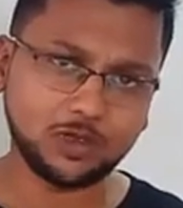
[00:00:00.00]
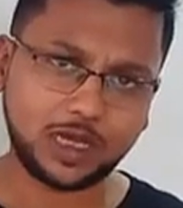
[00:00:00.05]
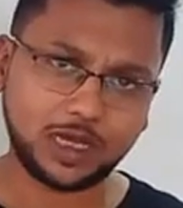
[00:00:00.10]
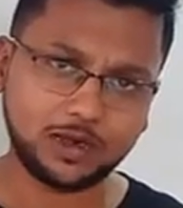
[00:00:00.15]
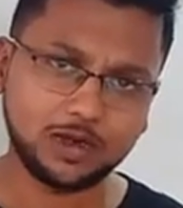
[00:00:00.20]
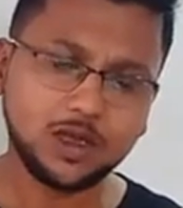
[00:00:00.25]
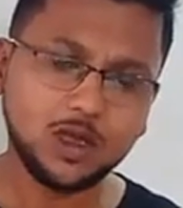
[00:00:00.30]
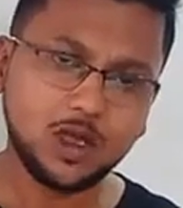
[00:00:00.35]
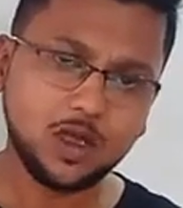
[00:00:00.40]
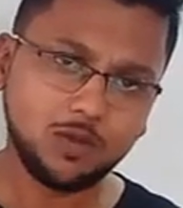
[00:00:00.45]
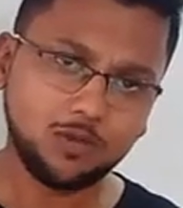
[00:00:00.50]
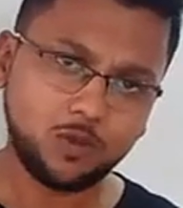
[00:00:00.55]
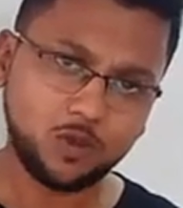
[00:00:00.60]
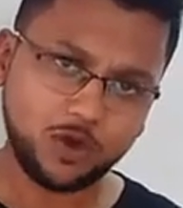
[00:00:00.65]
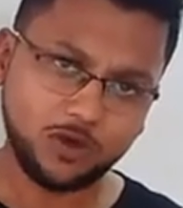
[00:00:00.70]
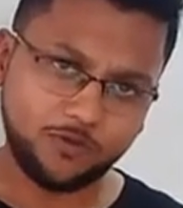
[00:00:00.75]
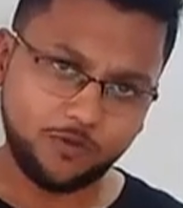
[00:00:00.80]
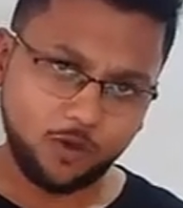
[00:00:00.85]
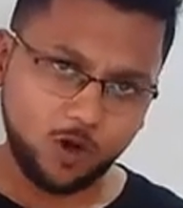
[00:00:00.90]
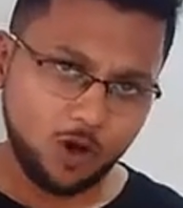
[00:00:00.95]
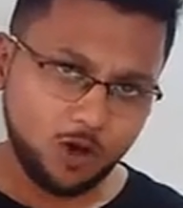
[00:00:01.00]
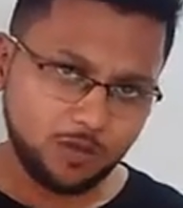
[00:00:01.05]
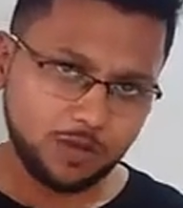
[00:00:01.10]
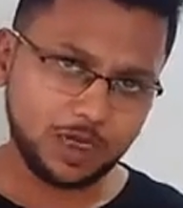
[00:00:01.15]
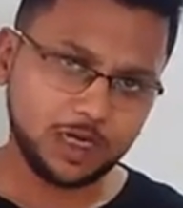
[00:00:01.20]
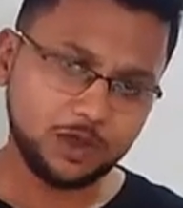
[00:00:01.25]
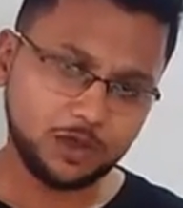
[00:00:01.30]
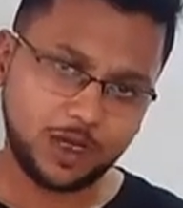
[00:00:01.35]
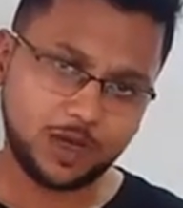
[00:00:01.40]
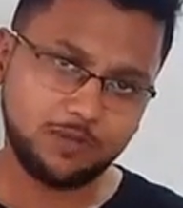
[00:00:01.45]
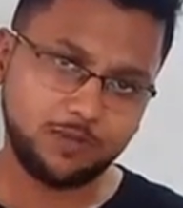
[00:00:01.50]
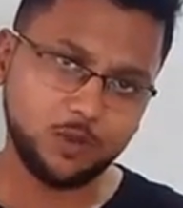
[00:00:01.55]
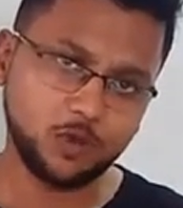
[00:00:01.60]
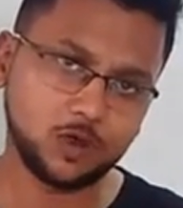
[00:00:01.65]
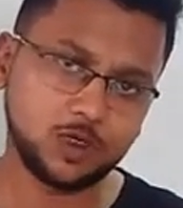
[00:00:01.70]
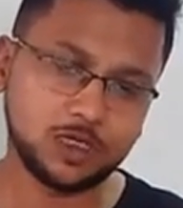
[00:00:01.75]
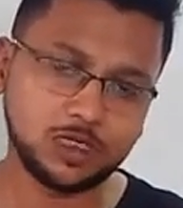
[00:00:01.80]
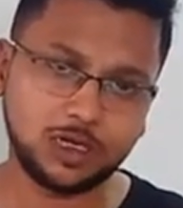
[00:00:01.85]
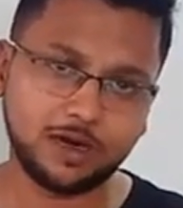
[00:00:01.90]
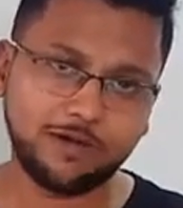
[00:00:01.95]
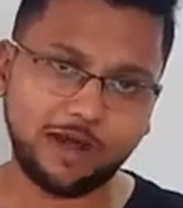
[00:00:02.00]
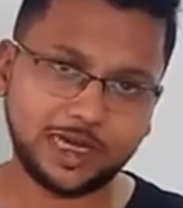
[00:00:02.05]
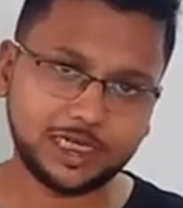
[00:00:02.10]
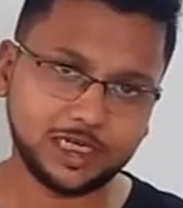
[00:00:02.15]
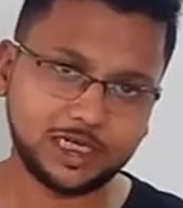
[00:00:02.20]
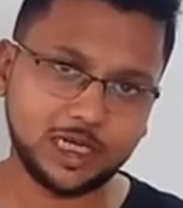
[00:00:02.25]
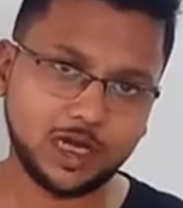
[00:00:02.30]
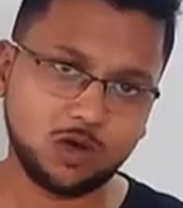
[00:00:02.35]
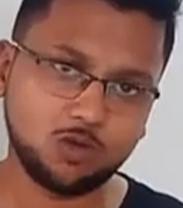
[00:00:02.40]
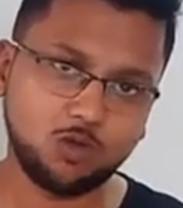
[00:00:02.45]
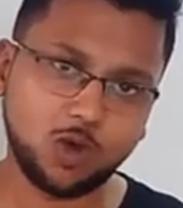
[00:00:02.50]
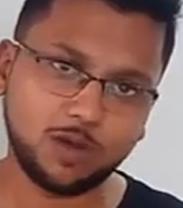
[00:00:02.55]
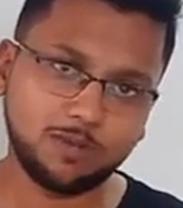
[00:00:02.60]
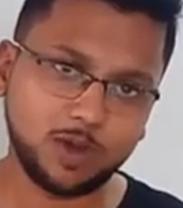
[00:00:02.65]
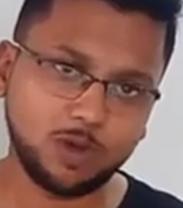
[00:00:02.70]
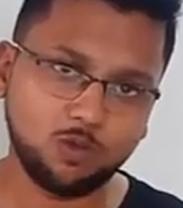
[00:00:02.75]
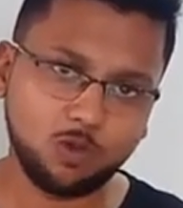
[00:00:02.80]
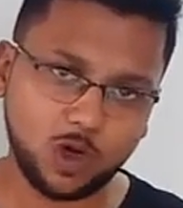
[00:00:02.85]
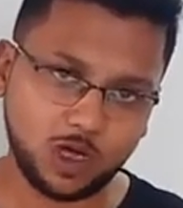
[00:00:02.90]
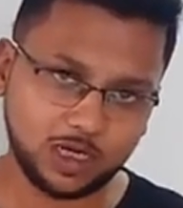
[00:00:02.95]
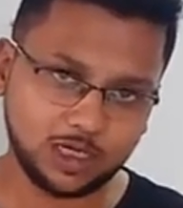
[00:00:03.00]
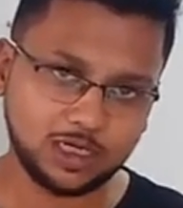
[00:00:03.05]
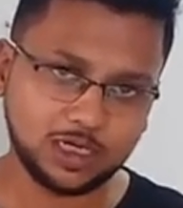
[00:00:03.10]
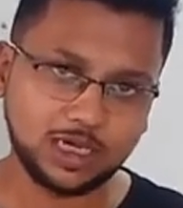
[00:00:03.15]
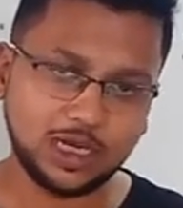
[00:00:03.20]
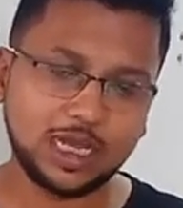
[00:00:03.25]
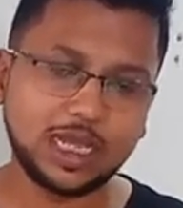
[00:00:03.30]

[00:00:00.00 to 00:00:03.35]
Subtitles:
You can put a form and you can write it down one by one.